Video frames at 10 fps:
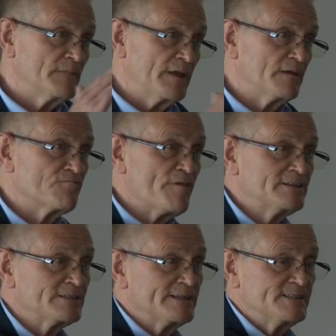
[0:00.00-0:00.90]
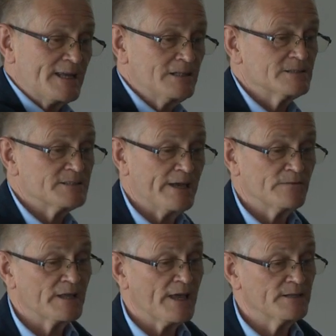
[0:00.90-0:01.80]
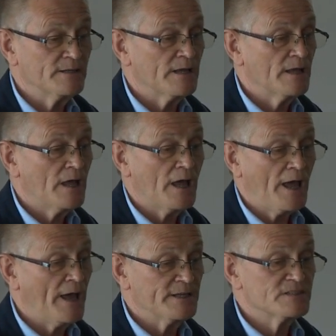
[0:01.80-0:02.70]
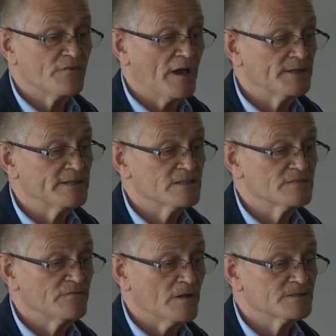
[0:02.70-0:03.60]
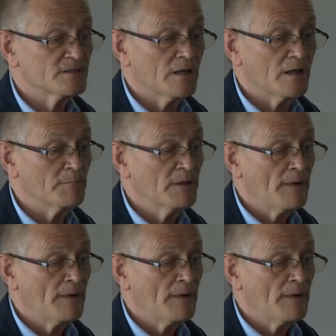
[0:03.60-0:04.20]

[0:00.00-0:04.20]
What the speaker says: it gradually settles down again and it's fine, it doesn't false alarm.